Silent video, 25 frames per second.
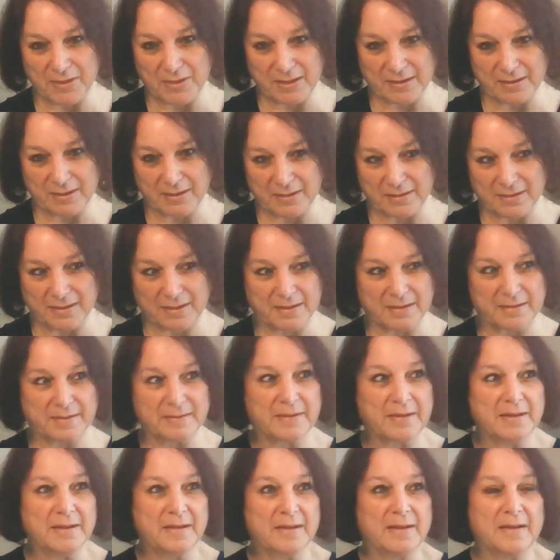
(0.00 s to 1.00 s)
the
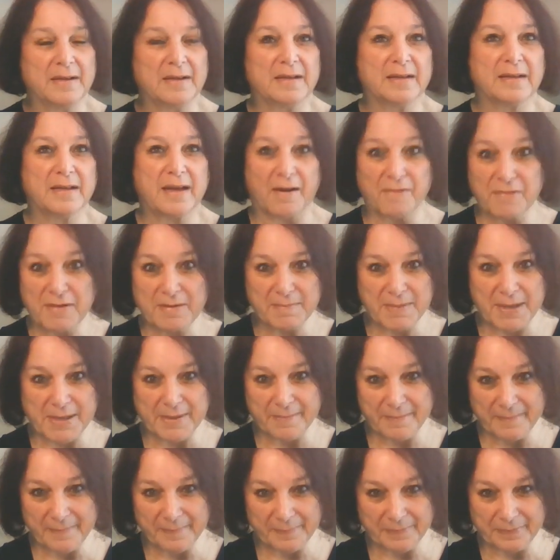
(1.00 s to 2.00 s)

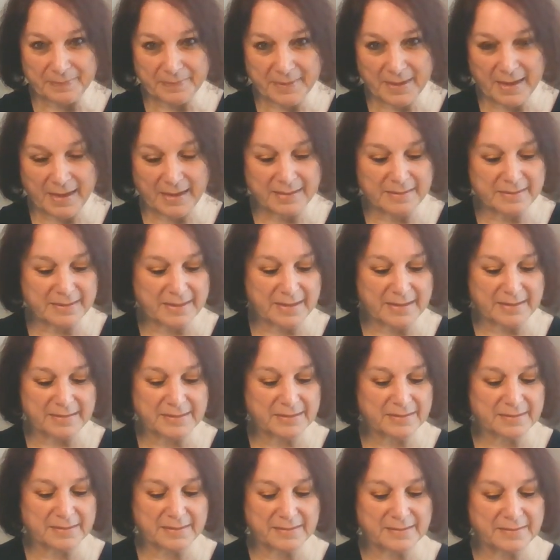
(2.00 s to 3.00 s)
government and,
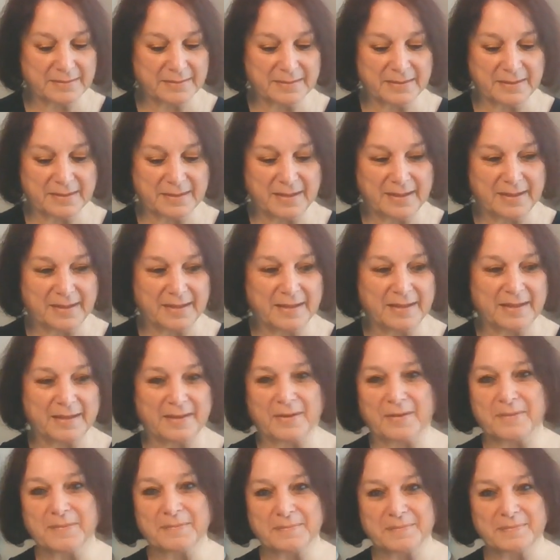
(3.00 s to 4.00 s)
you
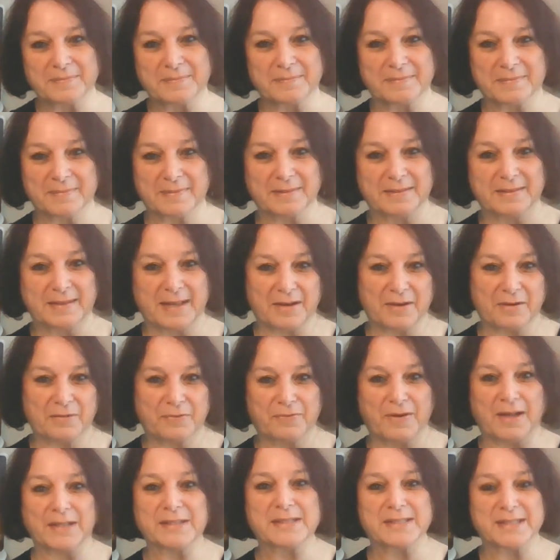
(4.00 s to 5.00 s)
know, let your
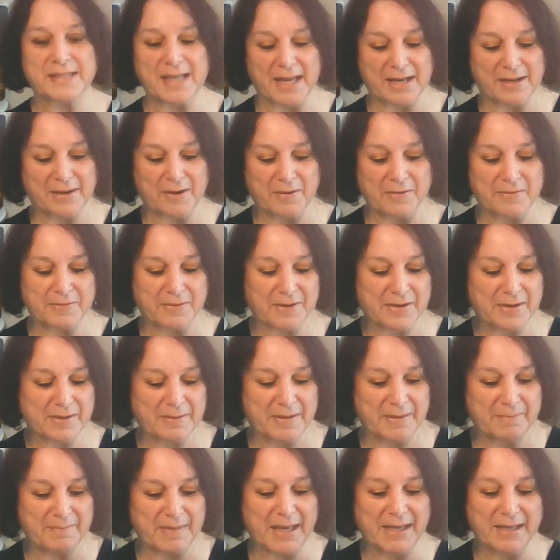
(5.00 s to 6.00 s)
friends take over.
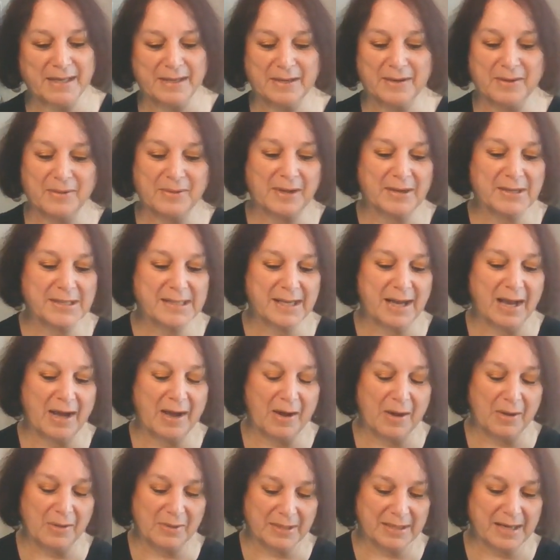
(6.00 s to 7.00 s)
Make it an
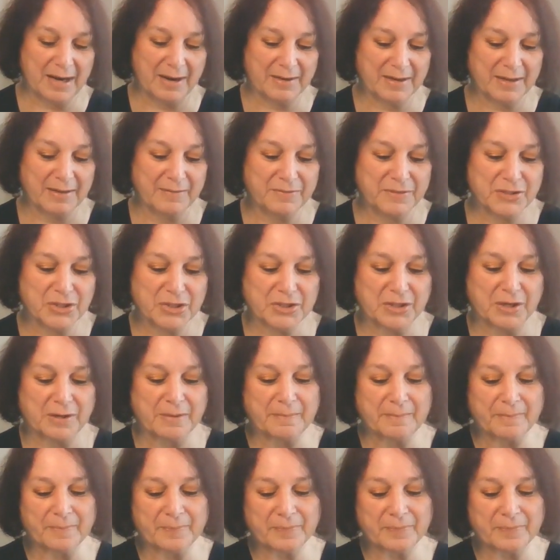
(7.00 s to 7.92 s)
oligarchy for sure.